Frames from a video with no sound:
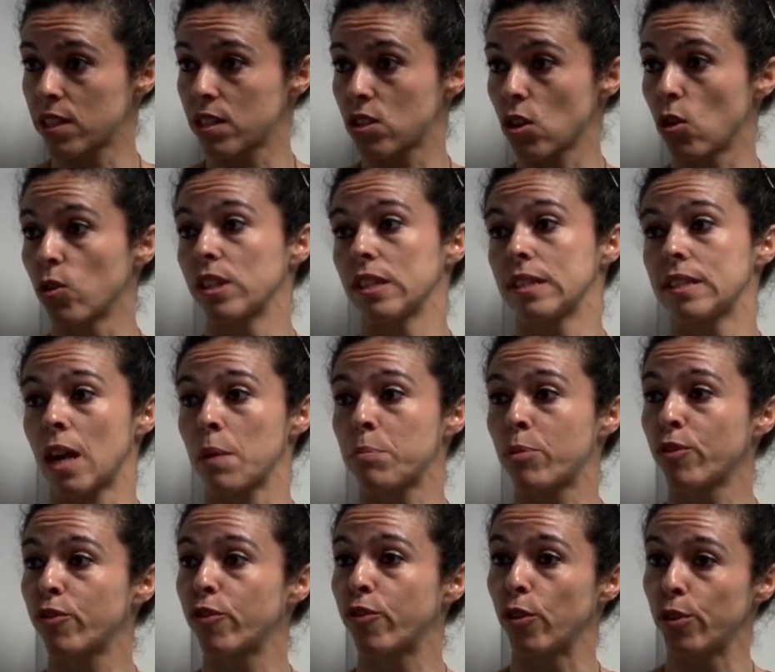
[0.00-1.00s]
So the type
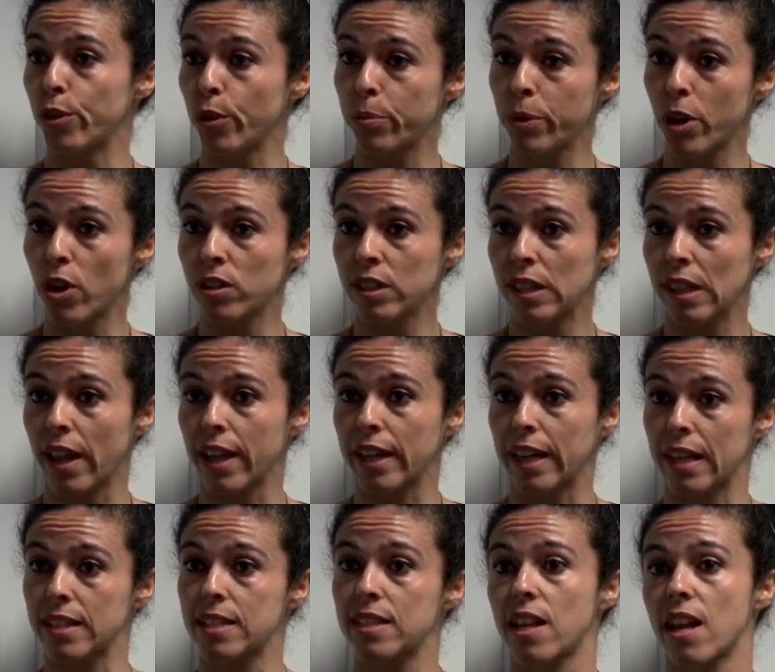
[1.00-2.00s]
of photobiont,
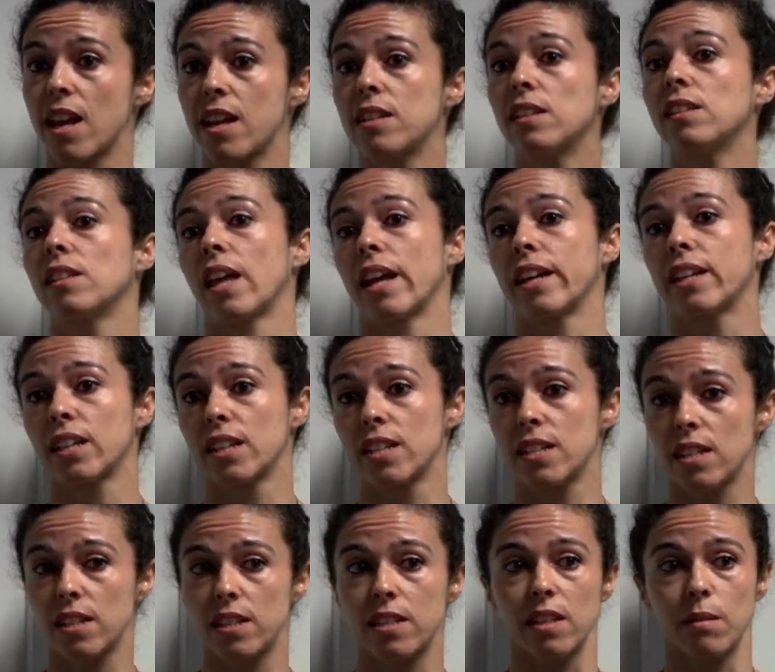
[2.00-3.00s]
like I said, lichen
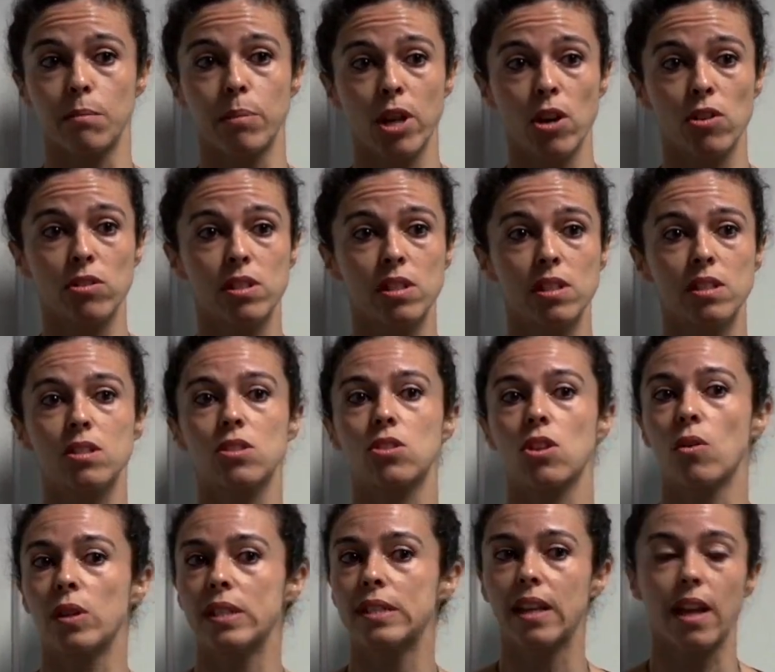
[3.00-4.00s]
is a symbiosis,
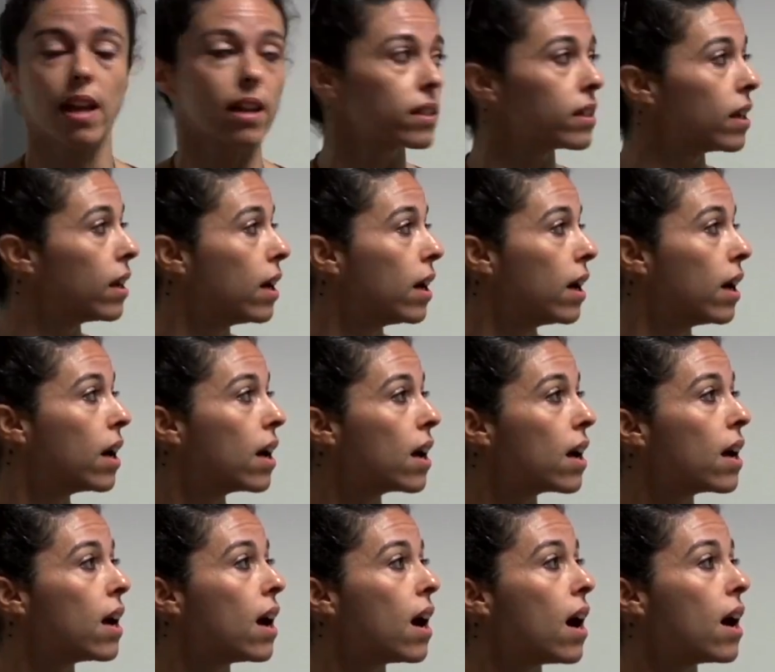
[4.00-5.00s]
so it can,
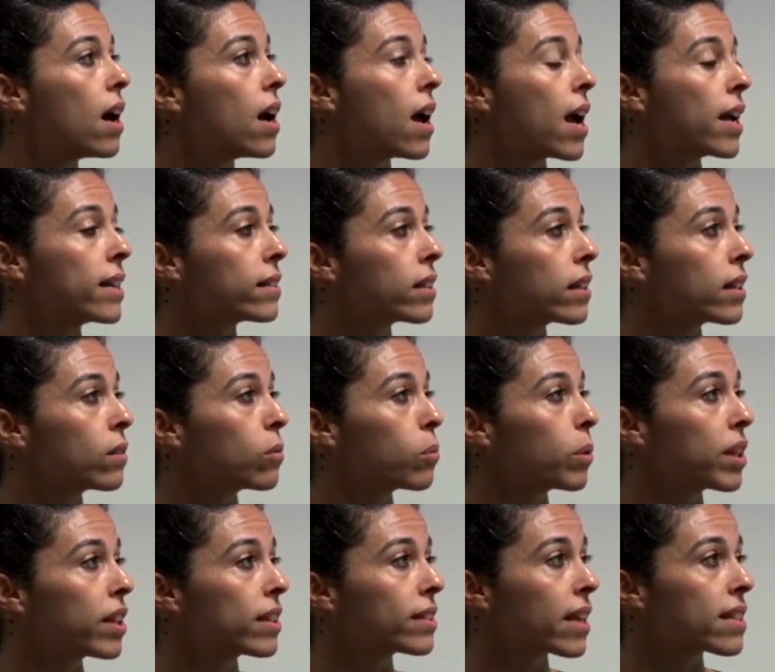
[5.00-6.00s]

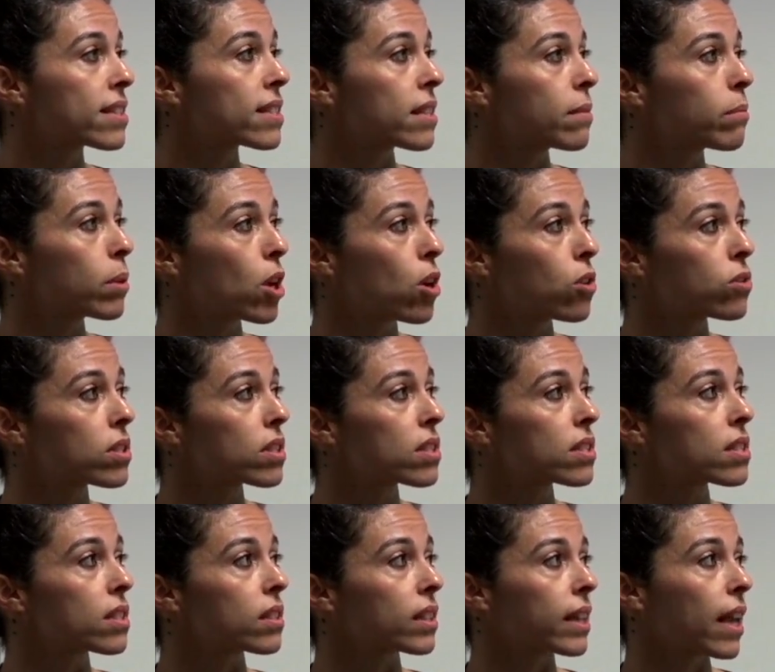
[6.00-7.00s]
within that
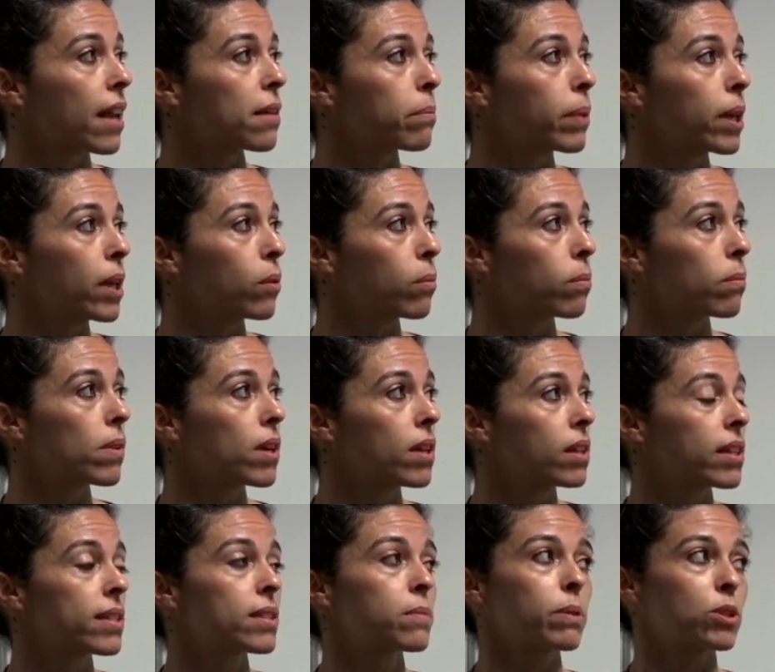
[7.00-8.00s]
symbiosis can be,
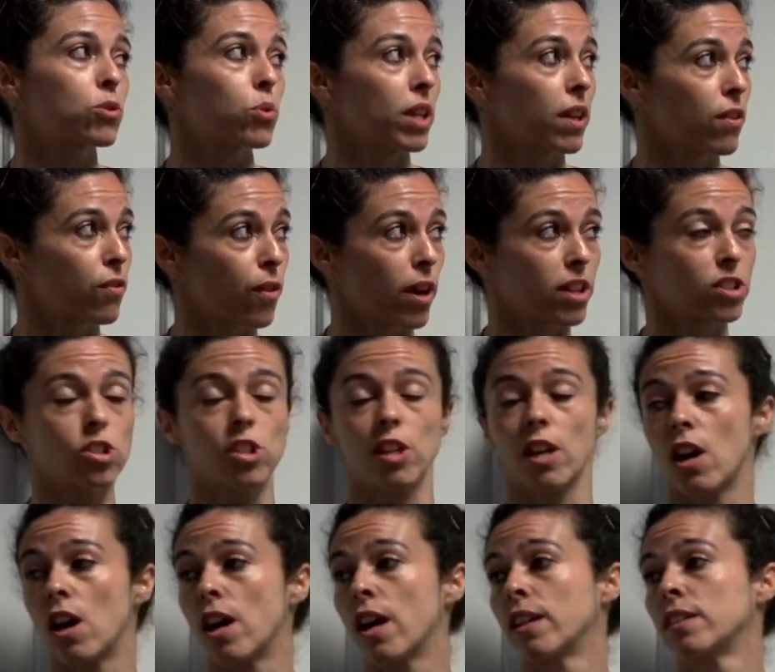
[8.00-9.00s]
it's between a fungi
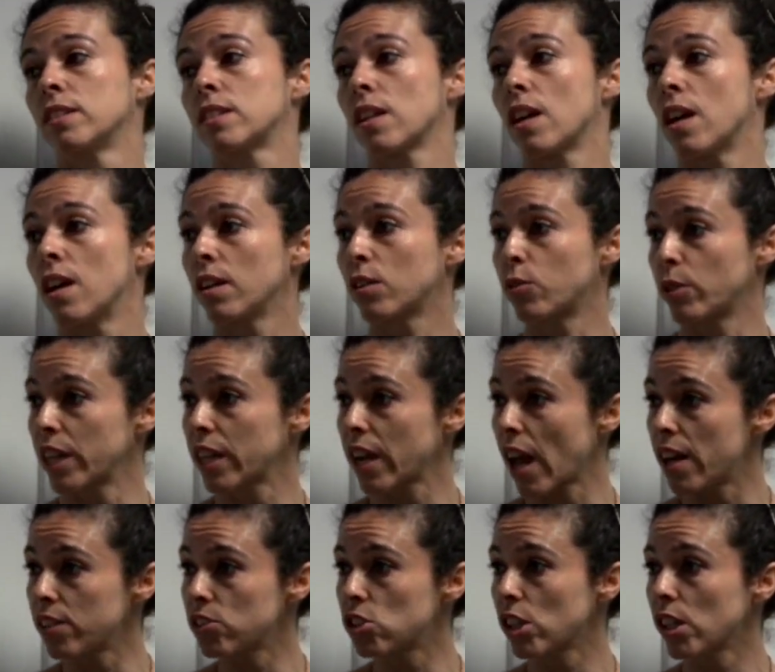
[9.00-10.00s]
and a green
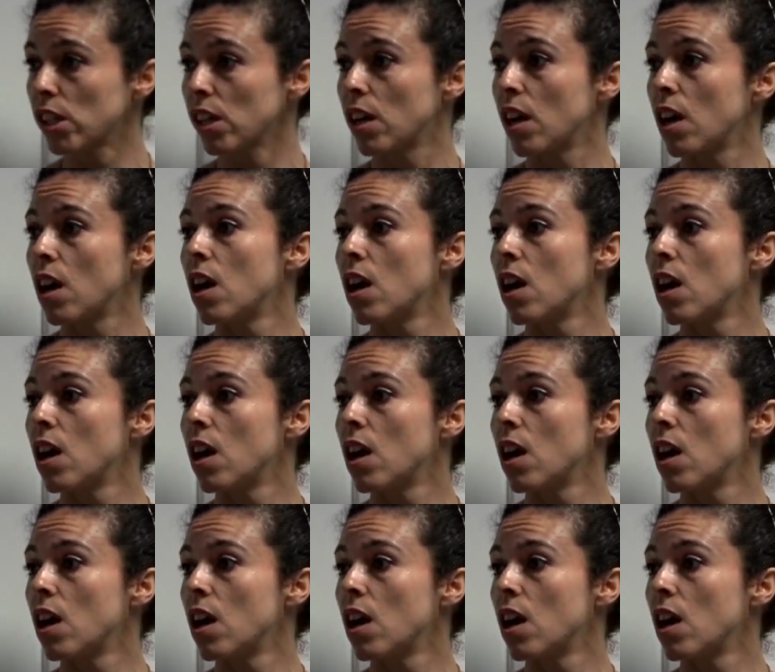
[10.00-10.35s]
algae.